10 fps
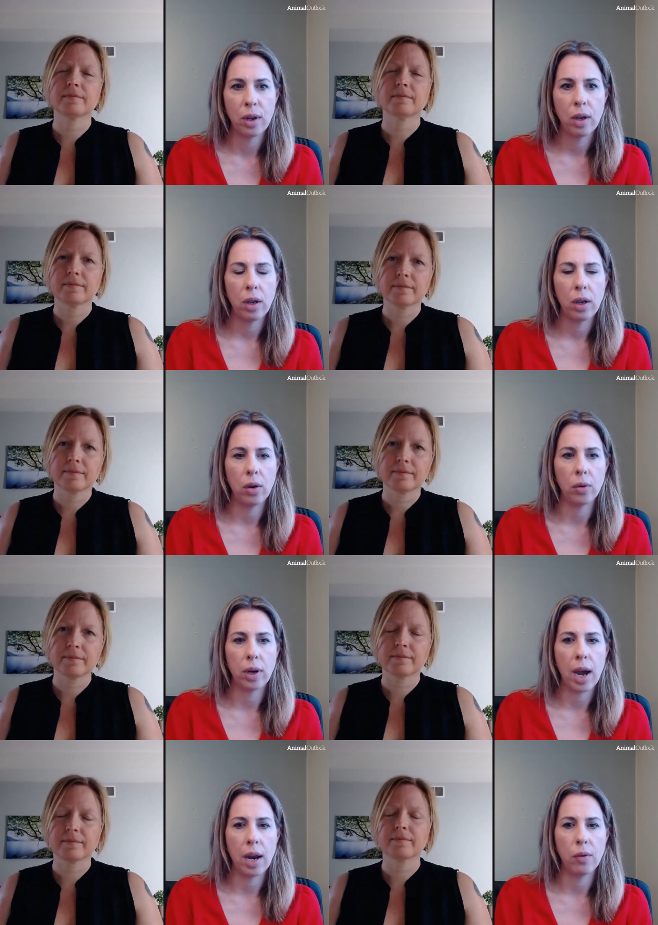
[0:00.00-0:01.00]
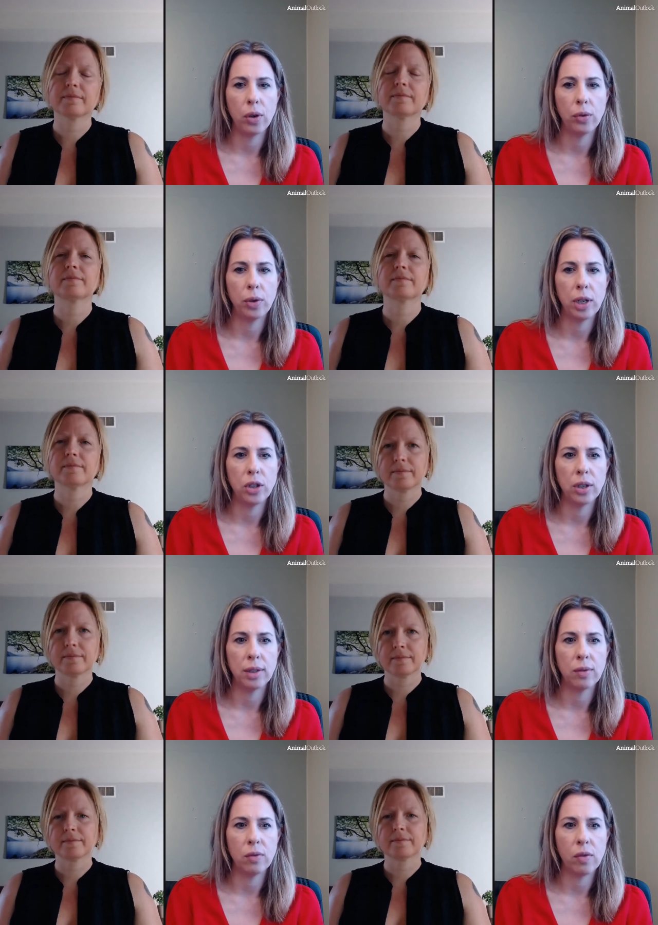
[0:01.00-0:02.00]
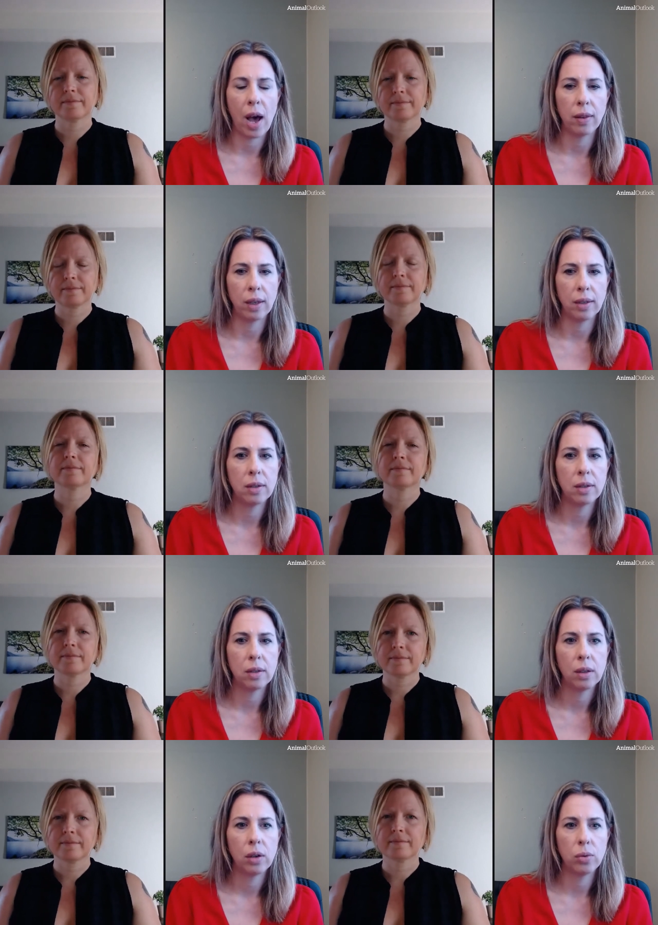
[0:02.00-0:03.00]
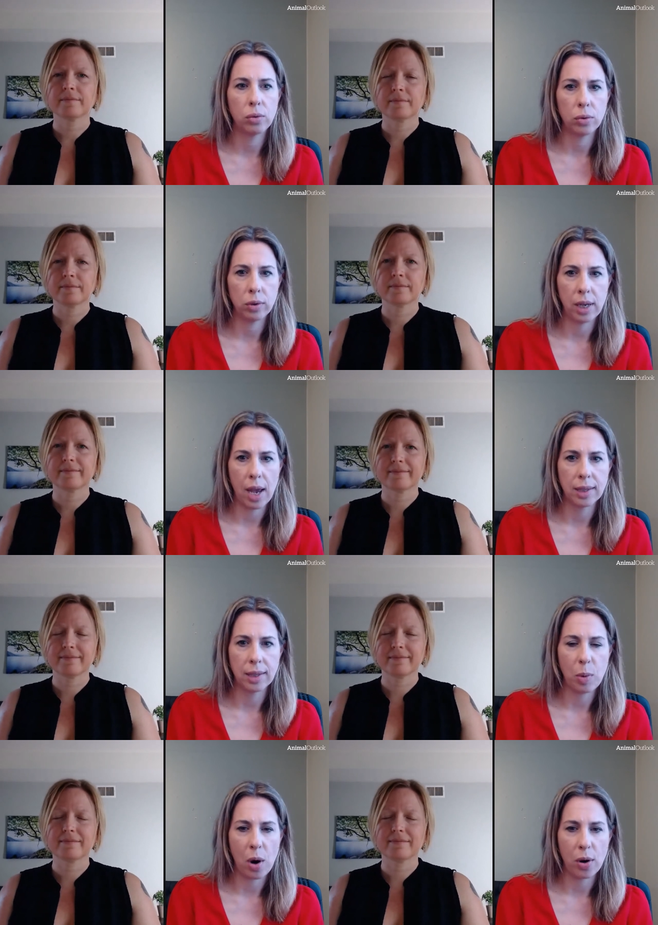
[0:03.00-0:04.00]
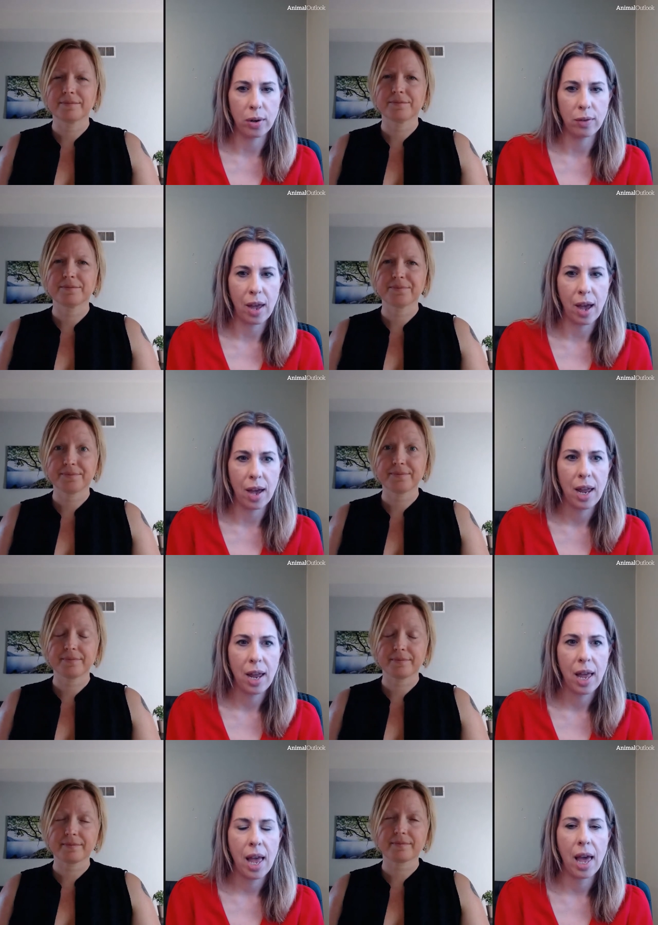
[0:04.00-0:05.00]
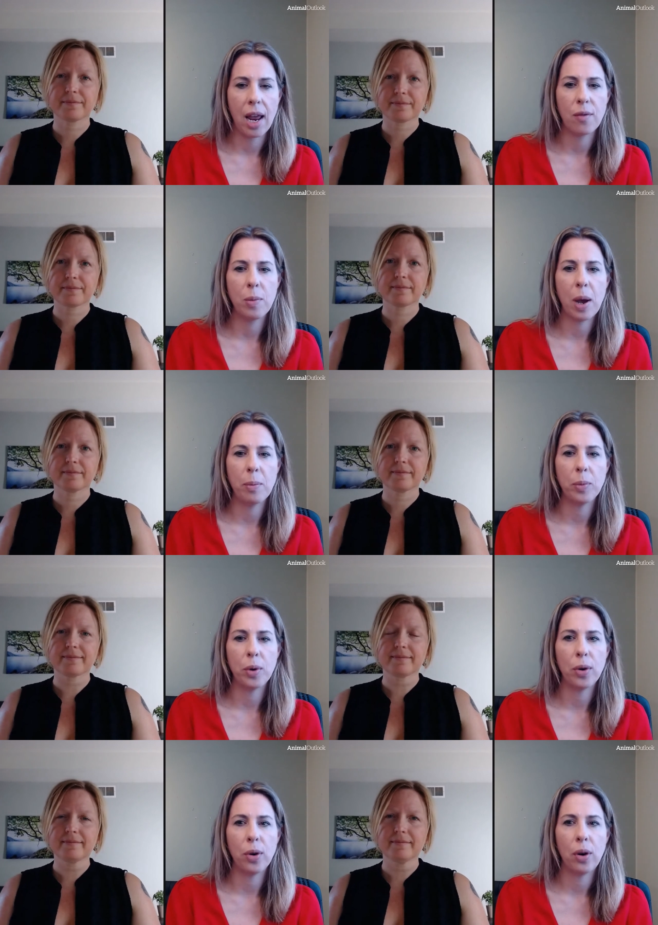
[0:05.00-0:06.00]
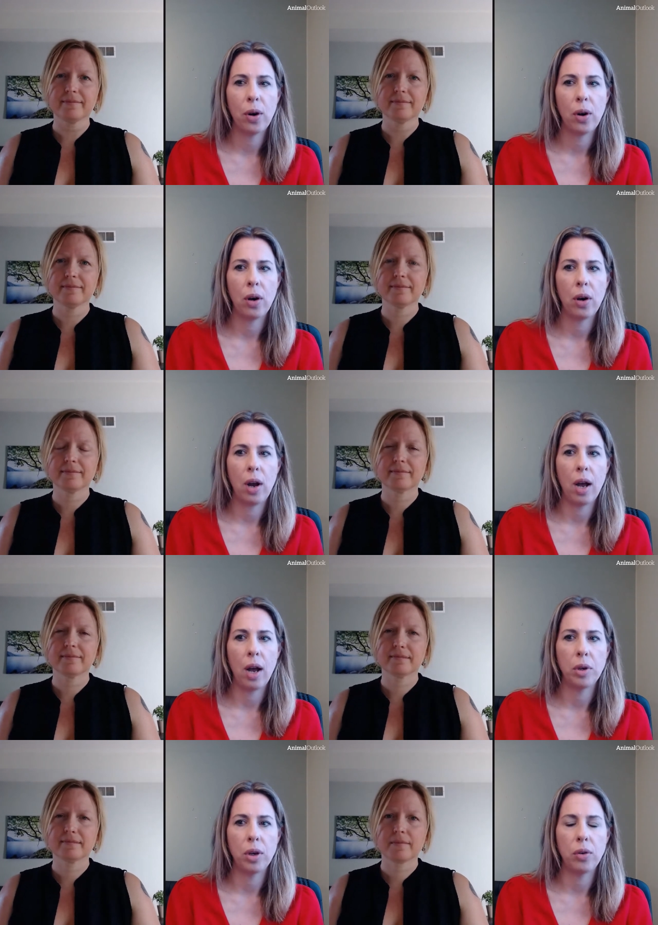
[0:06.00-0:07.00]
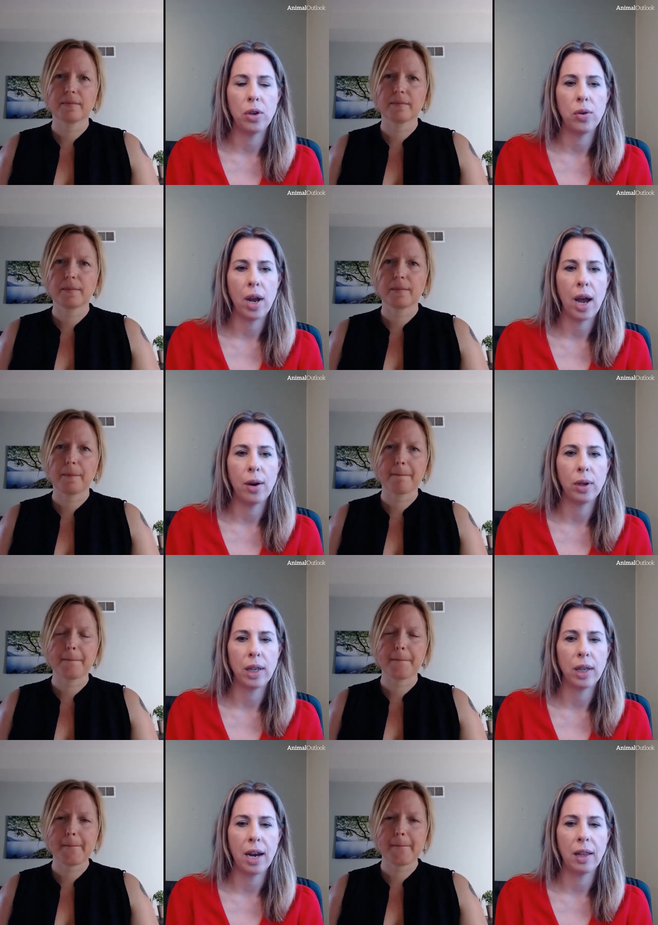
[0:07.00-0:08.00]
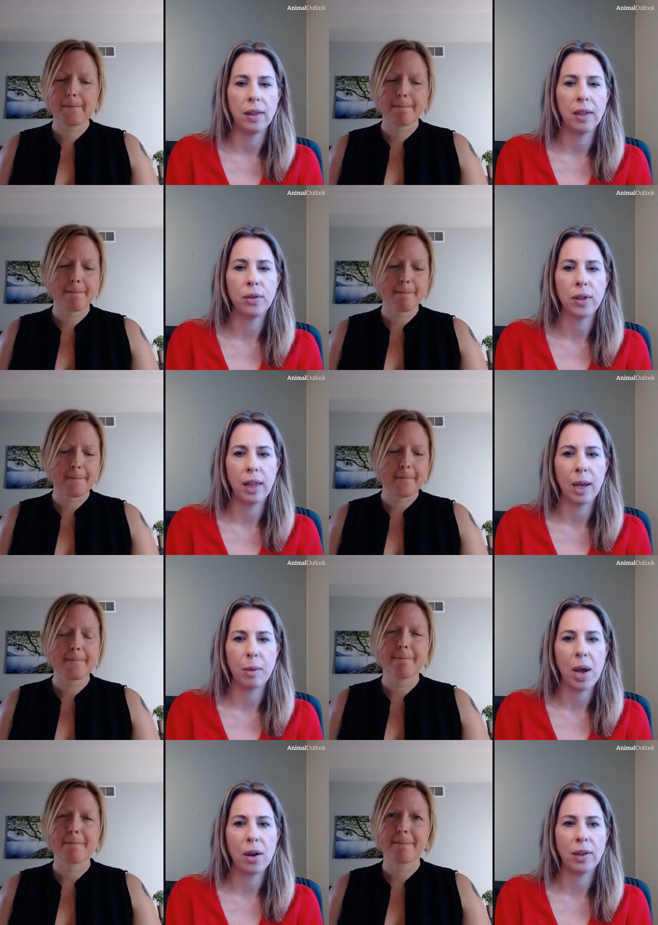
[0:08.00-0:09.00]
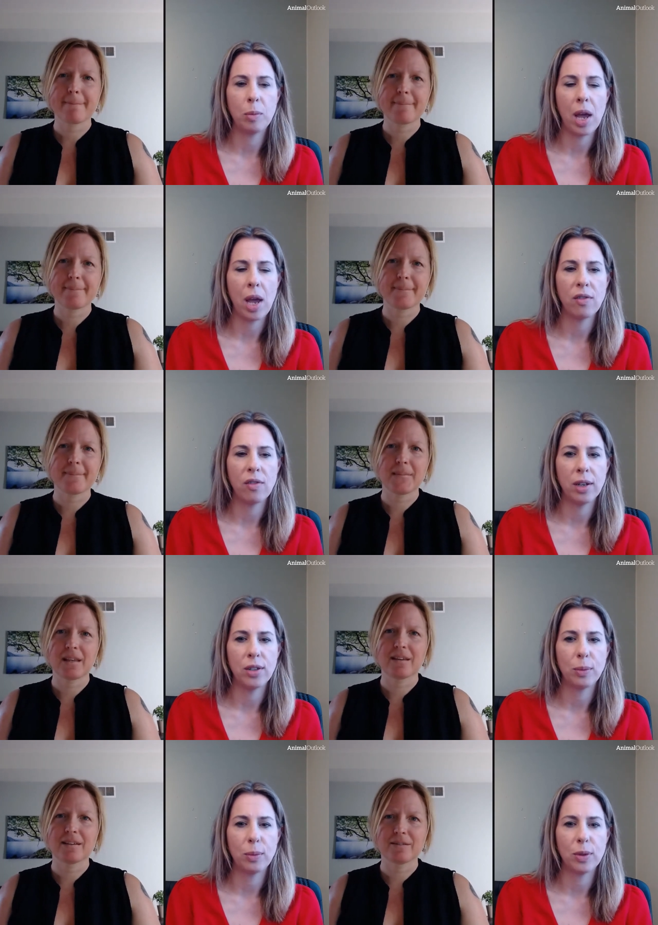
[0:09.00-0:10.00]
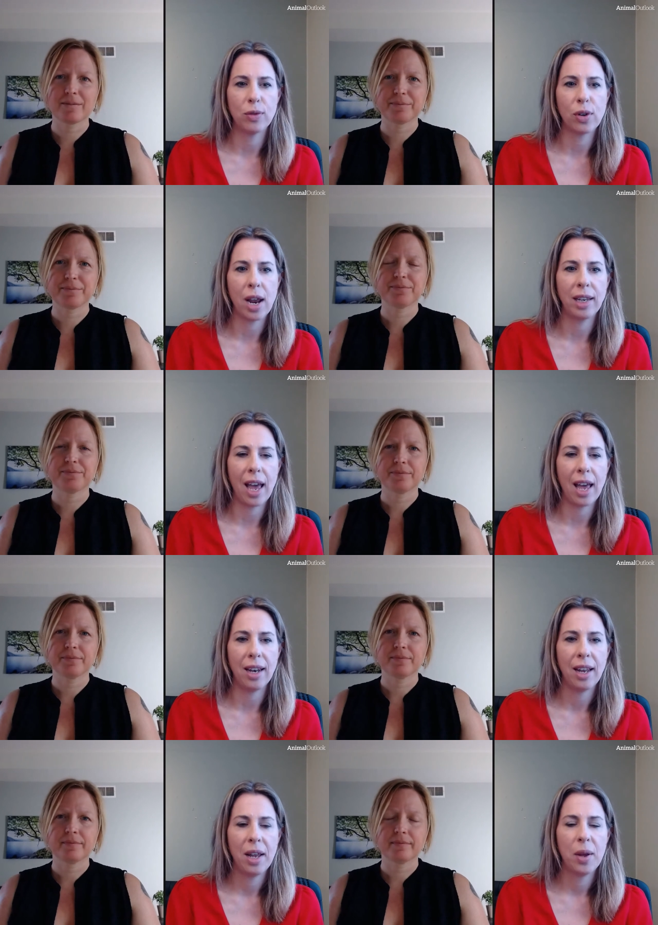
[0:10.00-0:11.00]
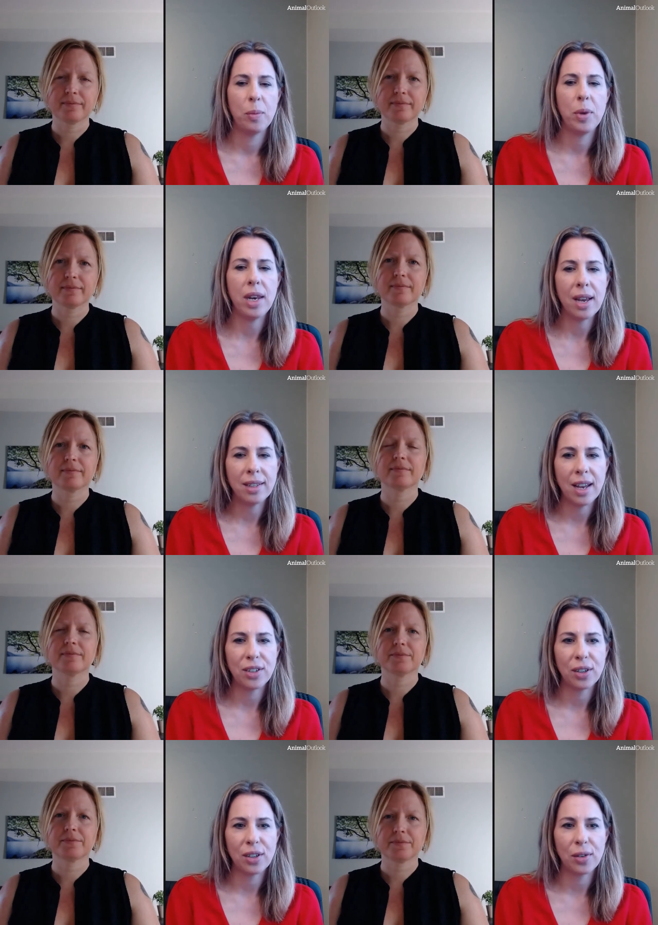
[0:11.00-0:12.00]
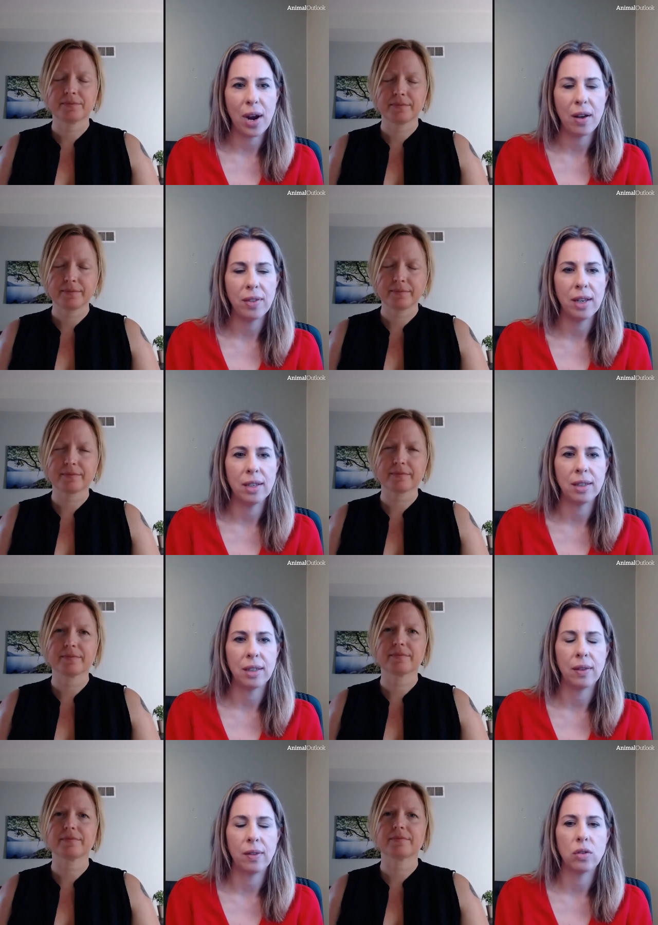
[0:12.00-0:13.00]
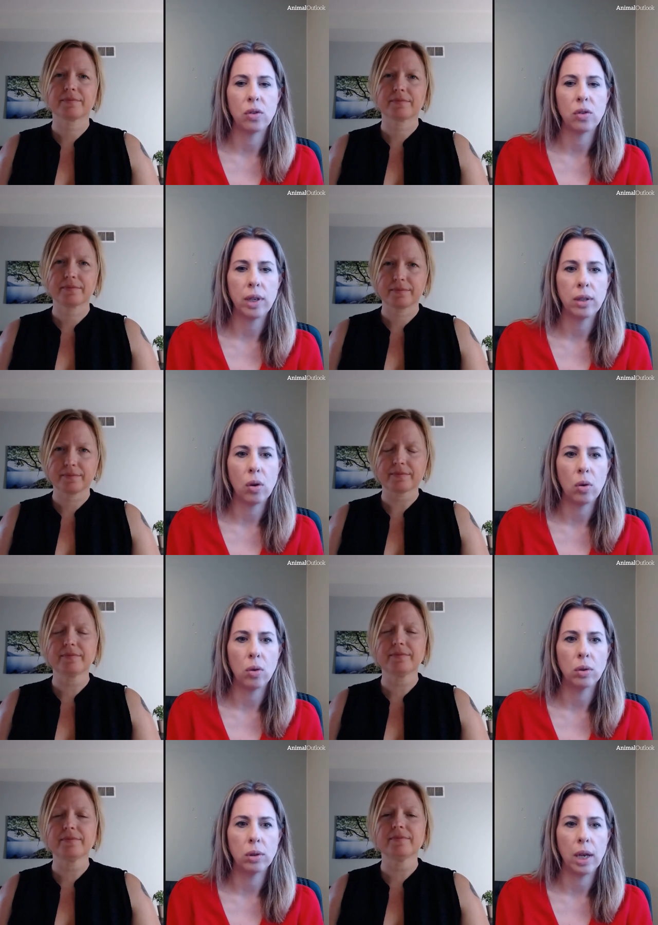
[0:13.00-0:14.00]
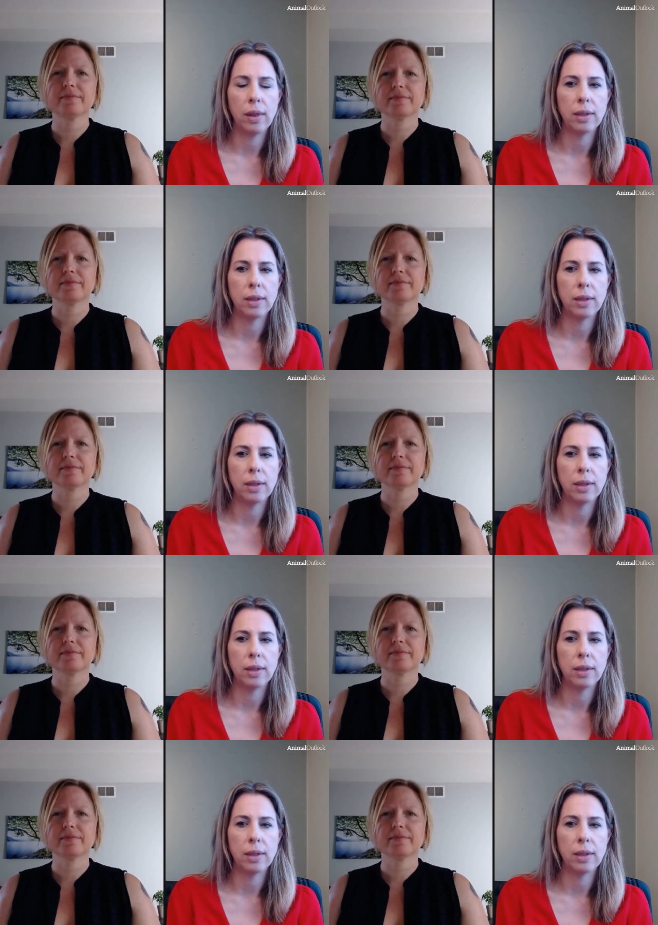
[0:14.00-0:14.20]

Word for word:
Speaker 1: you know, kind of egregious, violent cruelty as part of that. And I remember, um, you know, you and I really kind of literally like pounding the pavement in terms of trying to get media attention around this and get the story told. And these